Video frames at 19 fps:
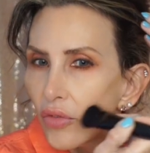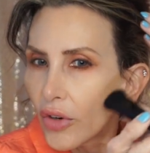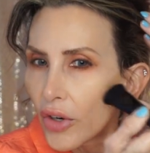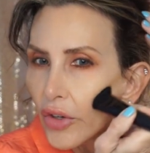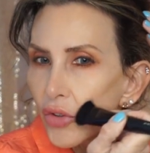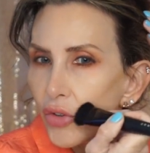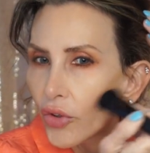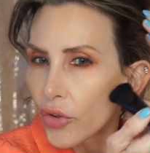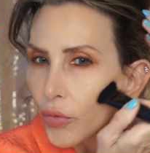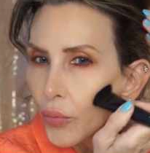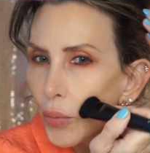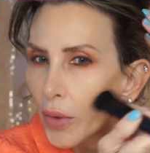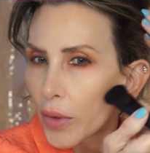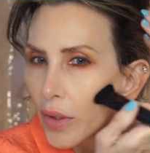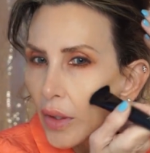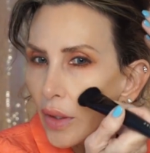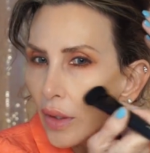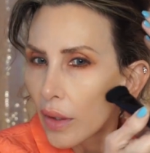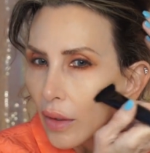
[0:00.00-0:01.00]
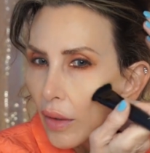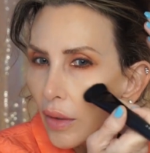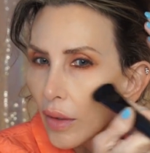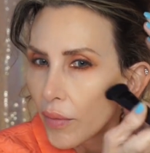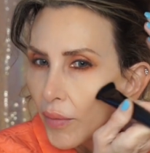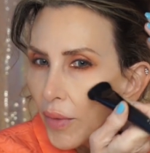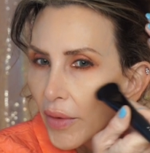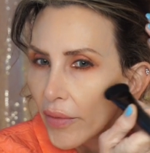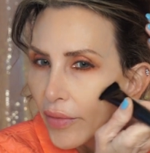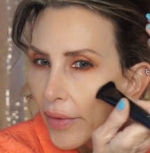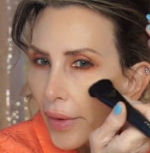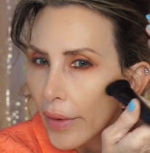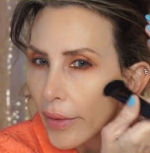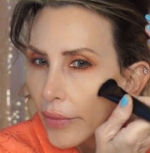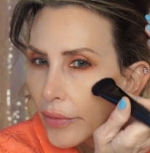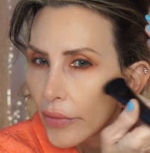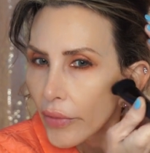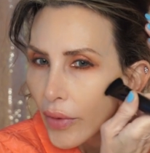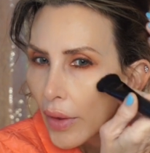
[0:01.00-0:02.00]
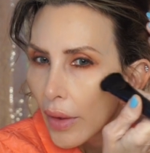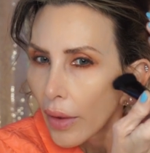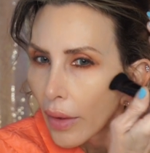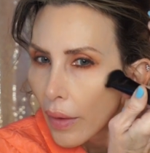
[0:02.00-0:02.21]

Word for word: versus putting it on my face.